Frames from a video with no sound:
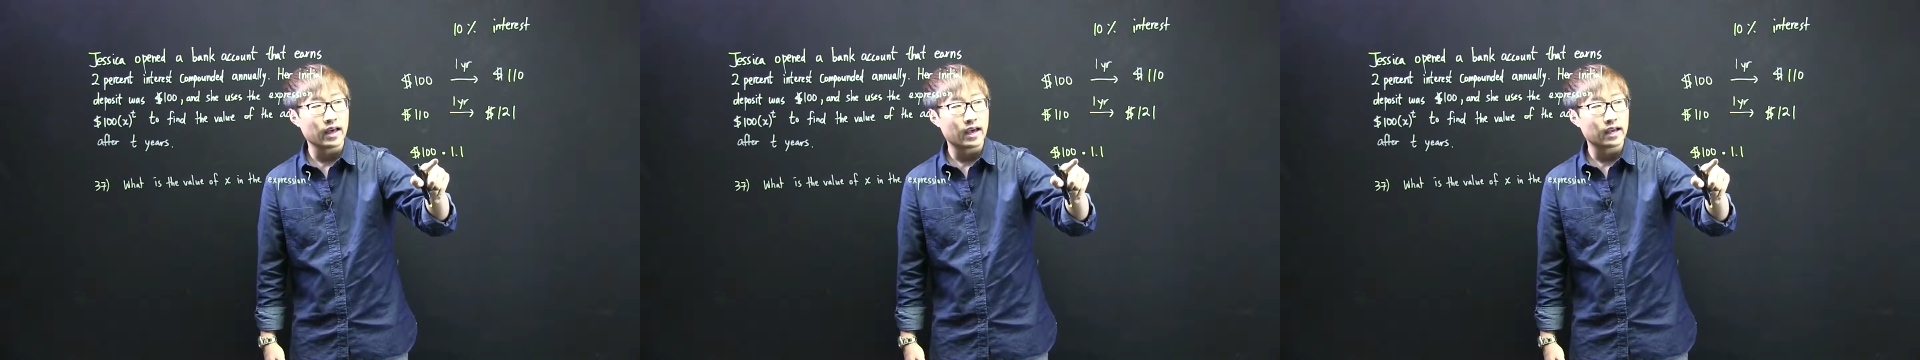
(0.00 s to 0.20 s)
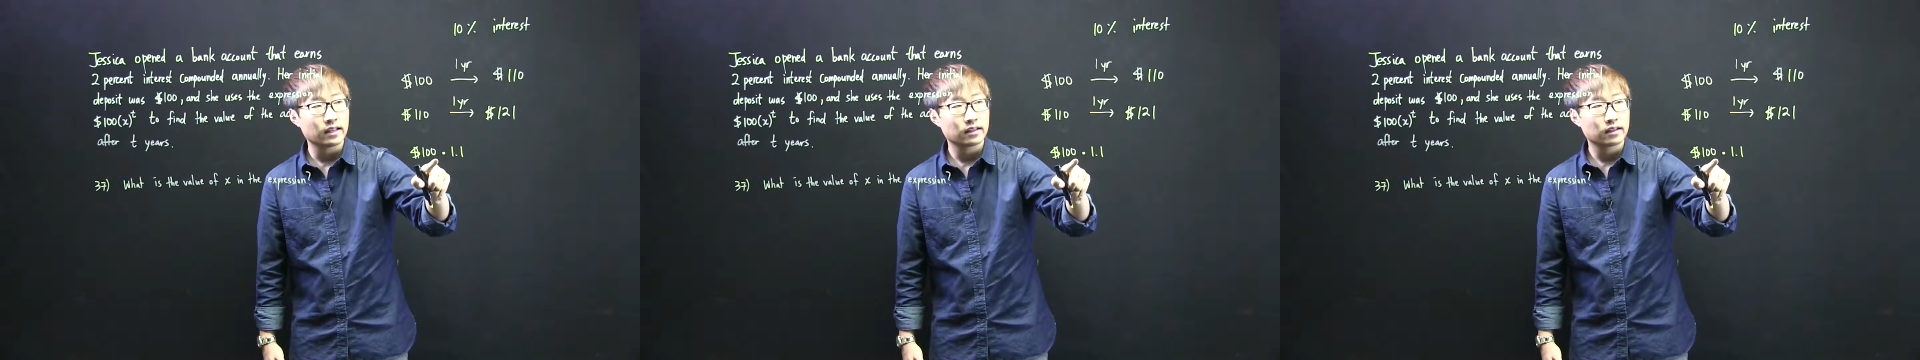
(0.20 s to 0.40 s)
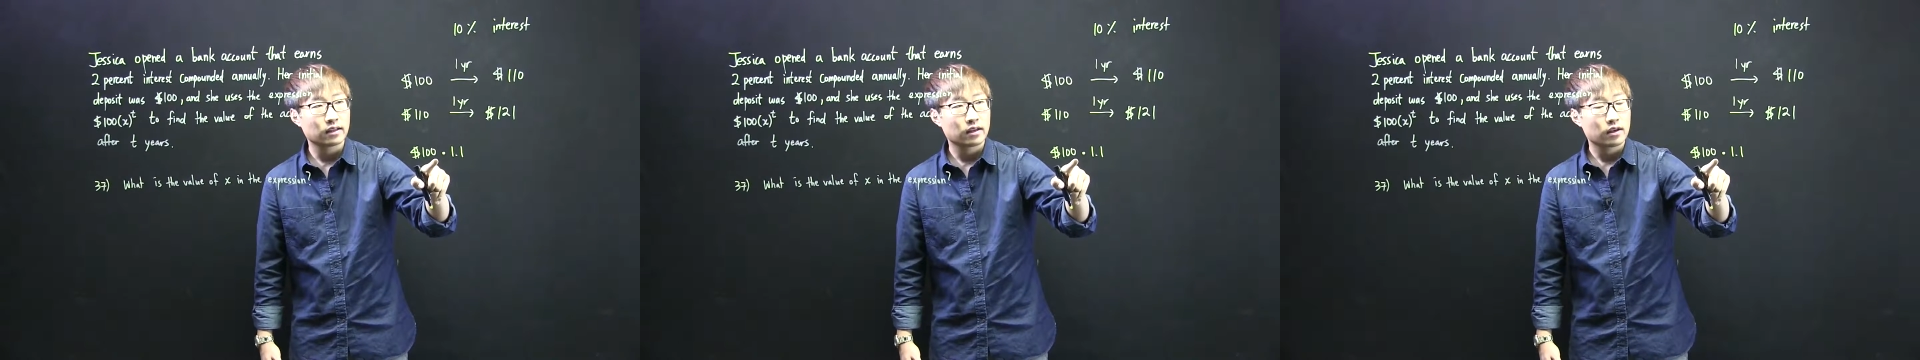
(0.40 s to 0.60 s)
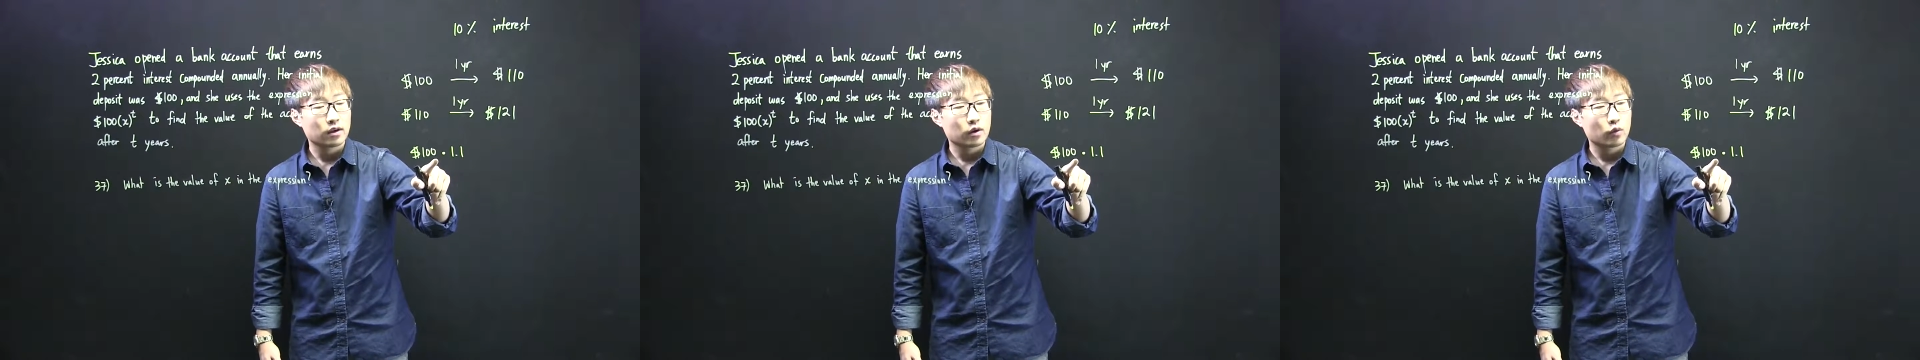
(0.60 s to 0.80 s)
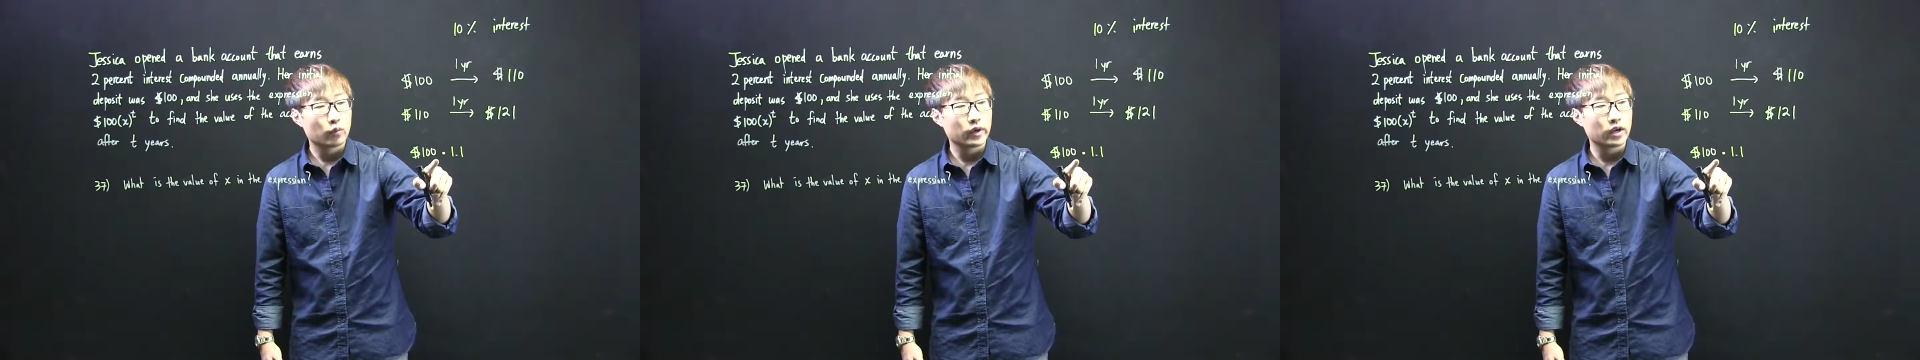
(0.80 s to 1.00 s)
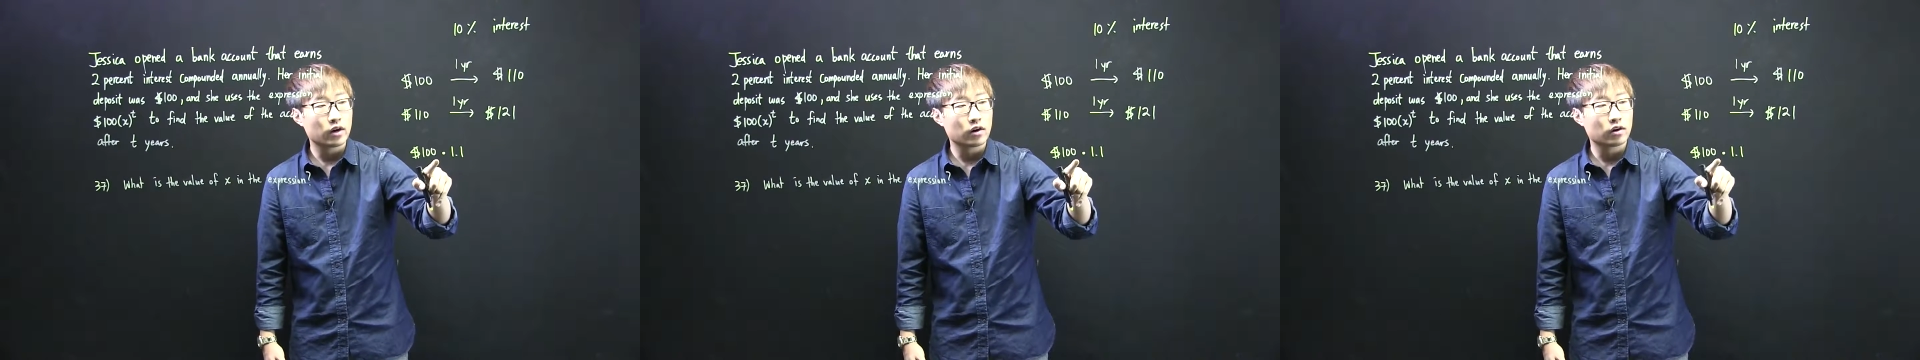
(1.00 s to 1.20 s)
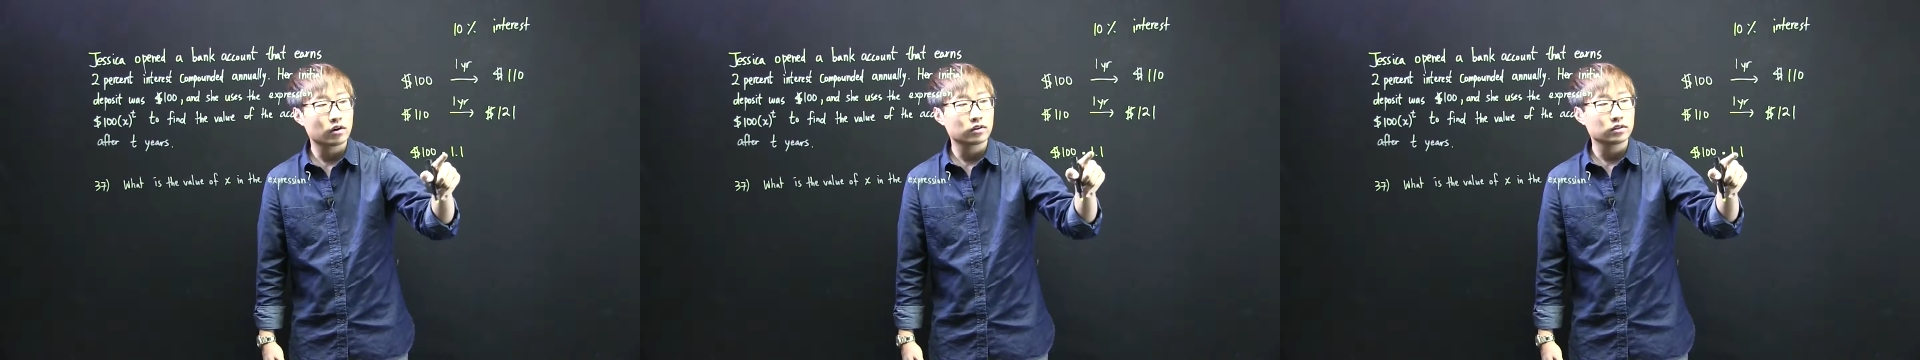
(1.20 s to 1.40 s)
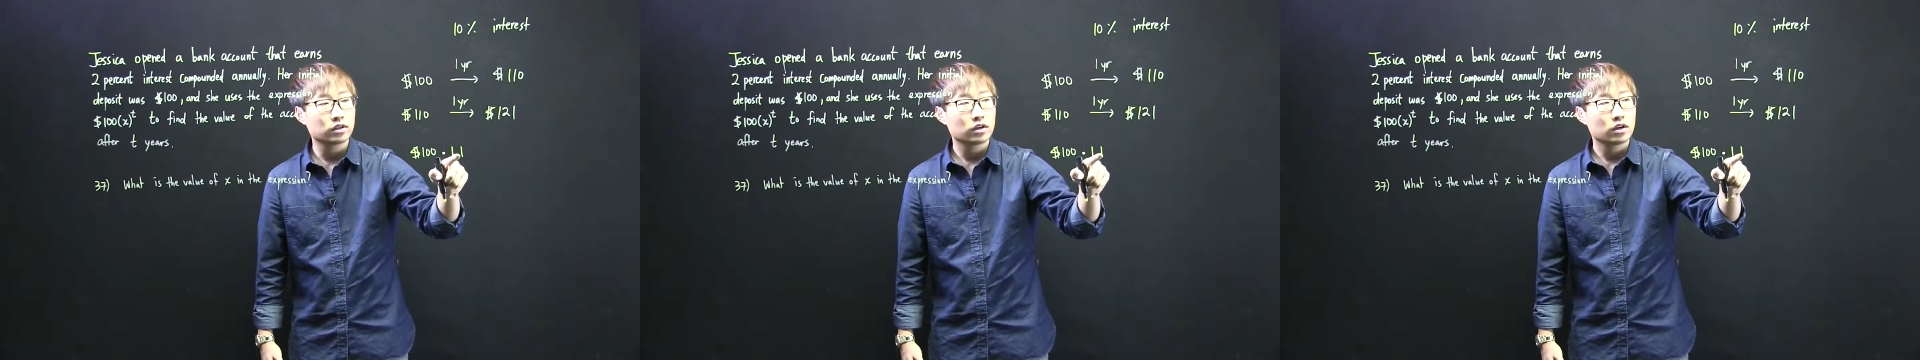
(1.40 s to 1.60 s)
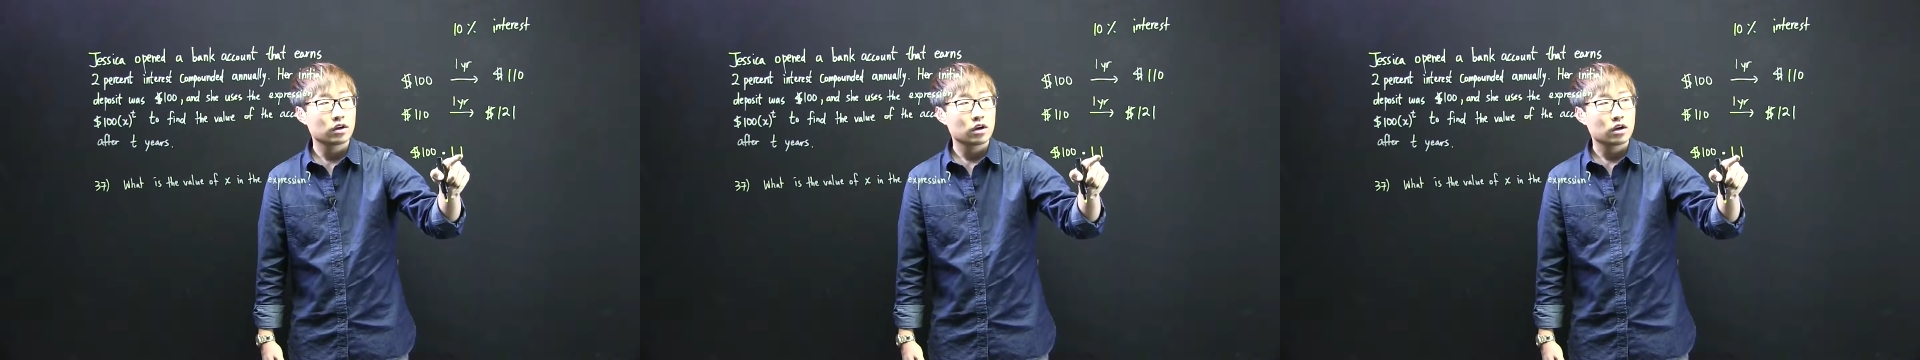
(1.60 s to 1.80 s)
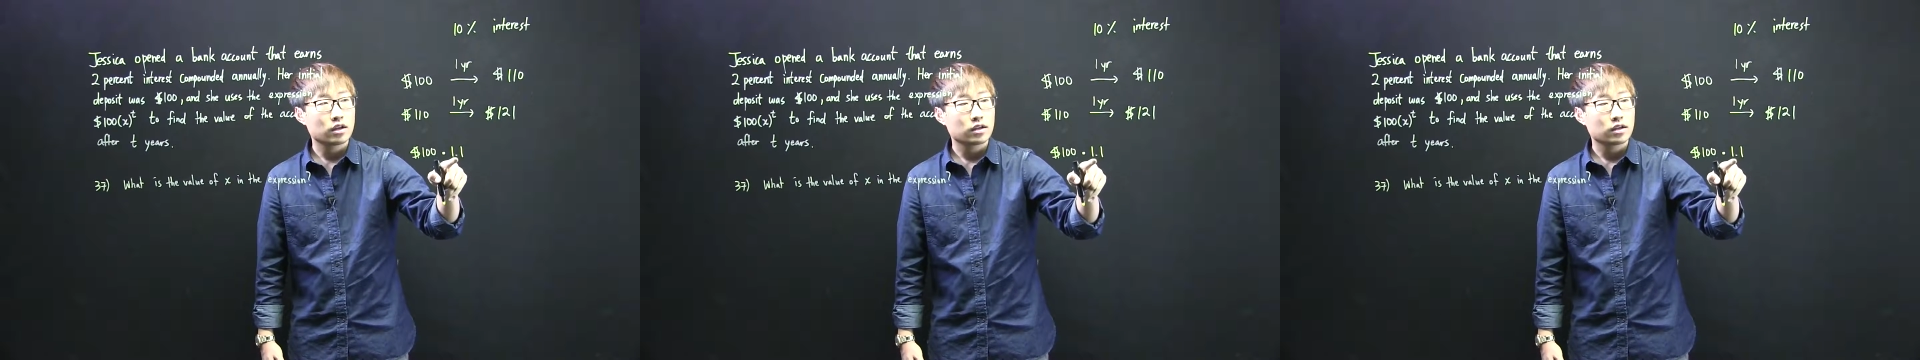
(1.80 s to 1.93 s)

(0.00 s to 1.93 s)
that, we earned